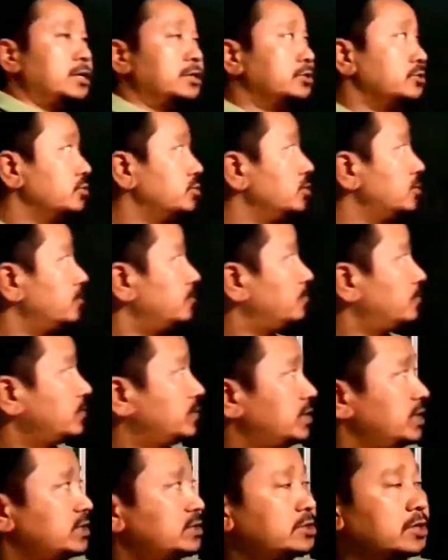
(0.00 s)
So
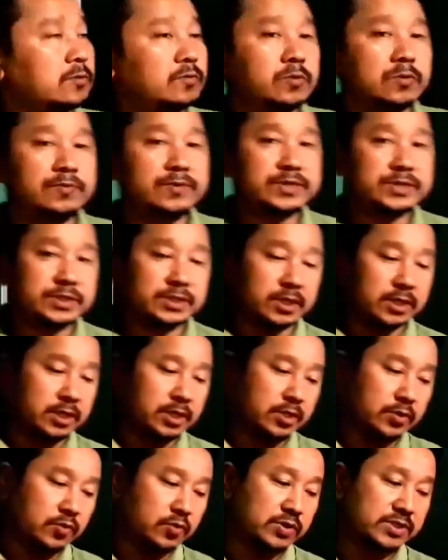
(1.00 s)
this WBC or
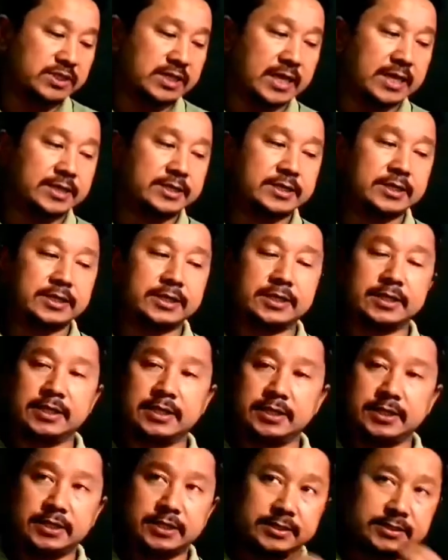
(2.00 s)
leukocyte
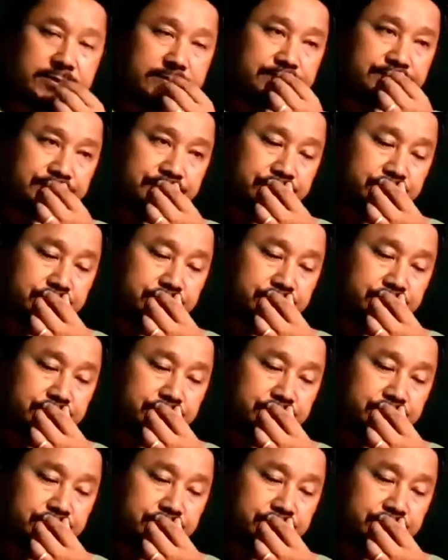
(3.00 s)
is